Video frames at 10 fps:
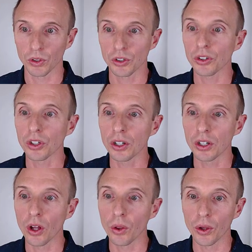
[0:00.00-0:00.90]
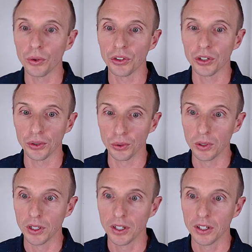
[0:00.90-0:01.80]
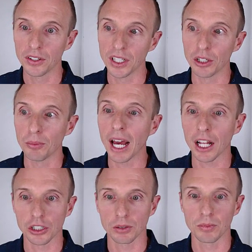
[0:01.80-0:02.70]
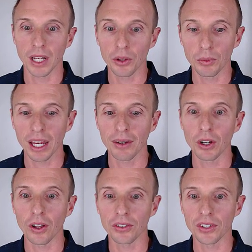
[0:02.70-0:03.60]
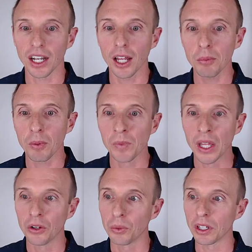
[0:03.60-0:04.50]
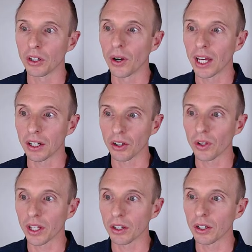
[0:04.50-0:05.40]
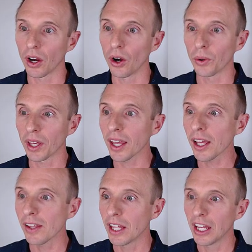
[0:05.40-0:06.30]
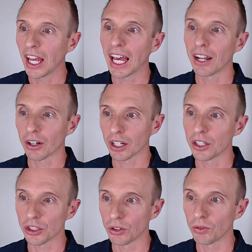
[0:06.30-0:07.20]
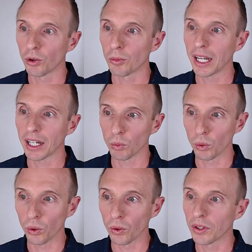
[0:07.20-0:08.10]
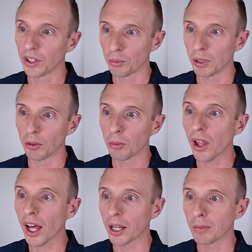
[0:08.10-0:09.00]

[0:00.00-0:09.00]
So it's just good to know those two need to match. Now that we have it all set up, we can go ahead and click OK, and our conditional formatting rule has been applied.